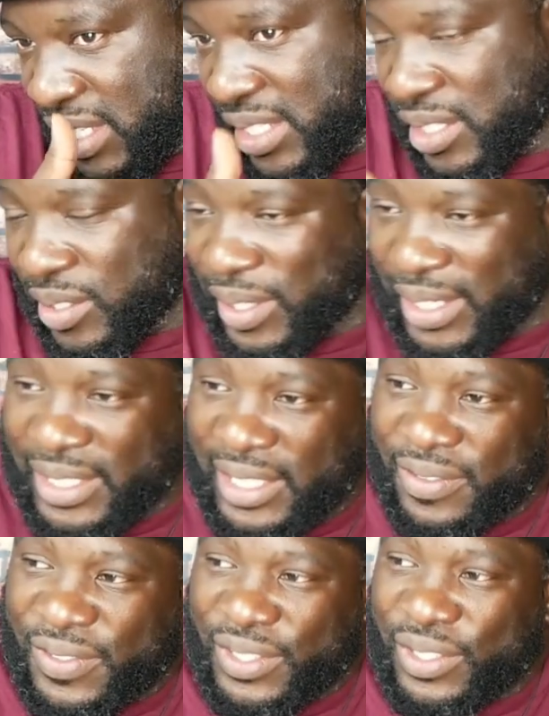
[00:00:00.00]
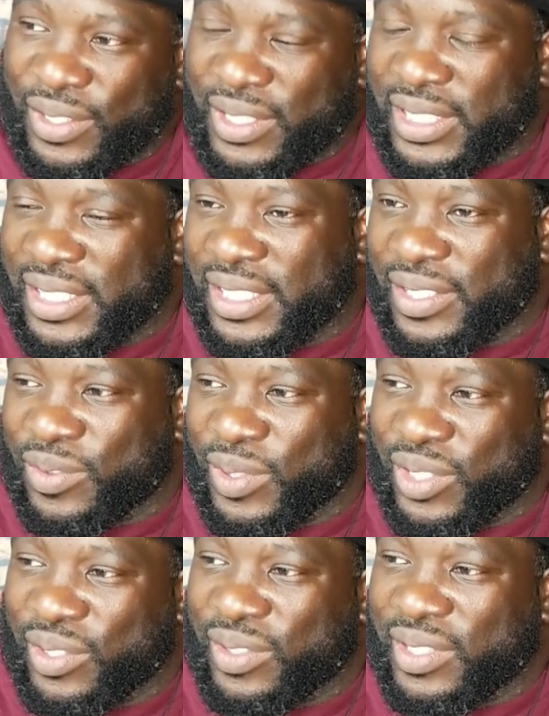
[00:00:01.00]
So I need for you to,
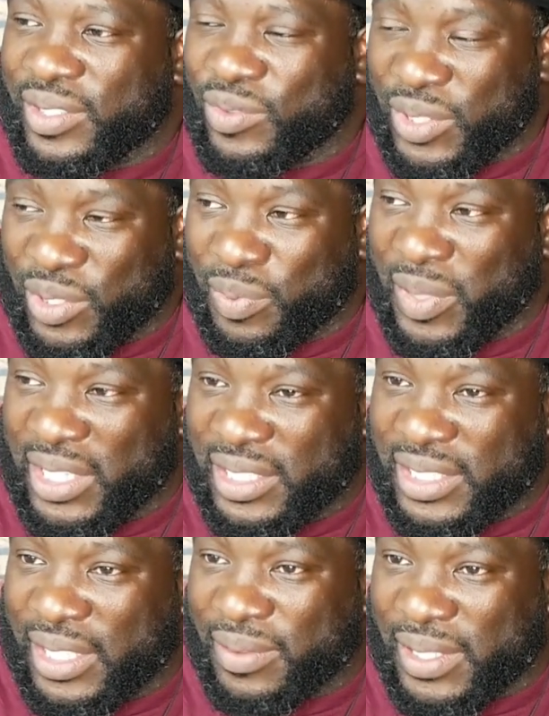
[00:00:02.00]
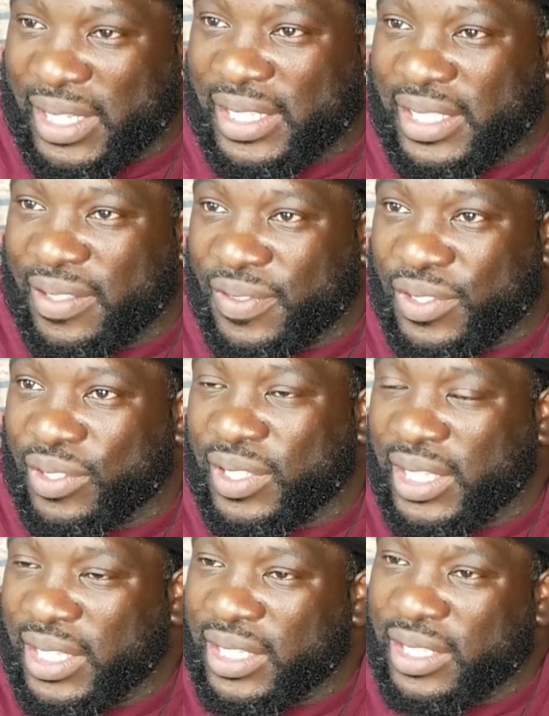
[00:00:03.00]
when you mean something, I need for you to
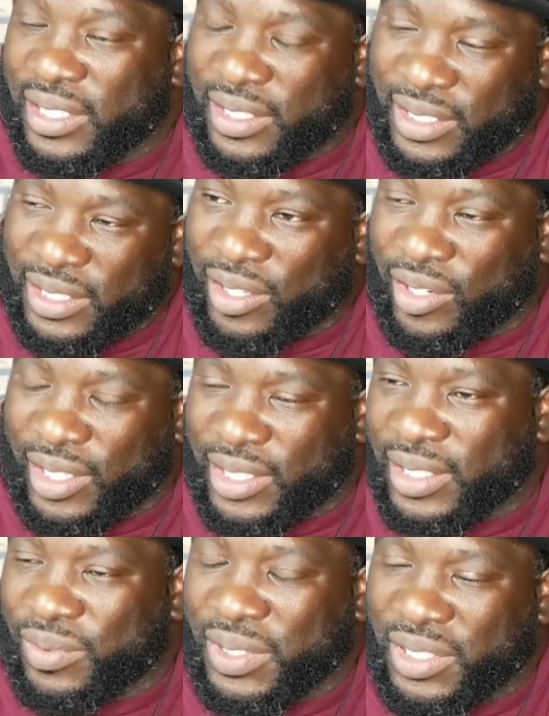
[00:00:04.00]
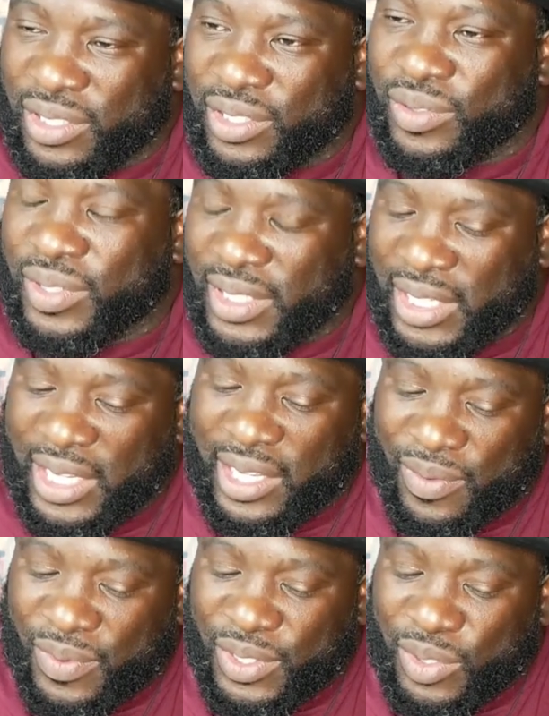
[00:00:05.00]
hit it a little harder than what you're doing
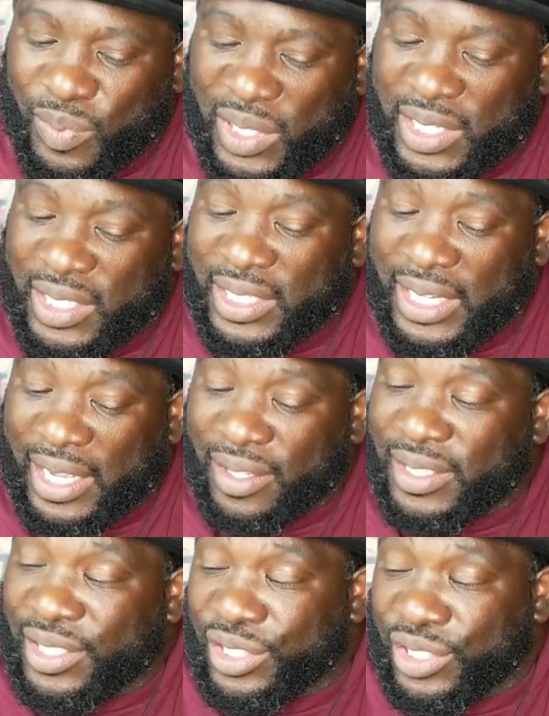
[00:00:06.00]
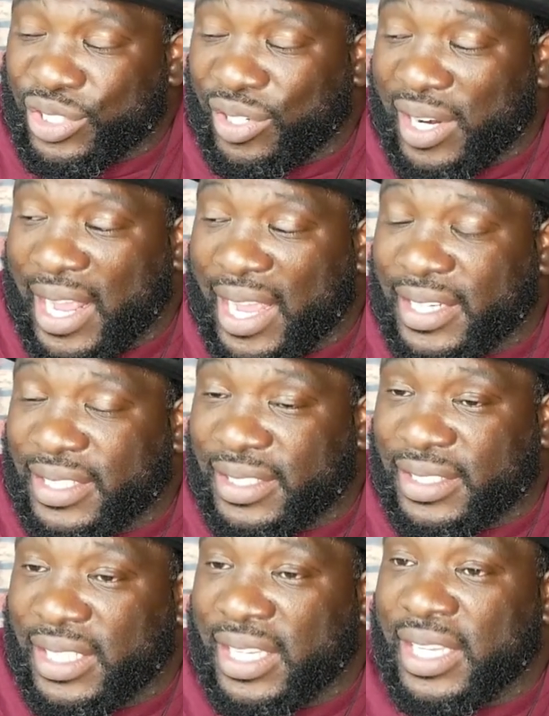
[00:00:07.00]
when you mean it. Now, this is your action.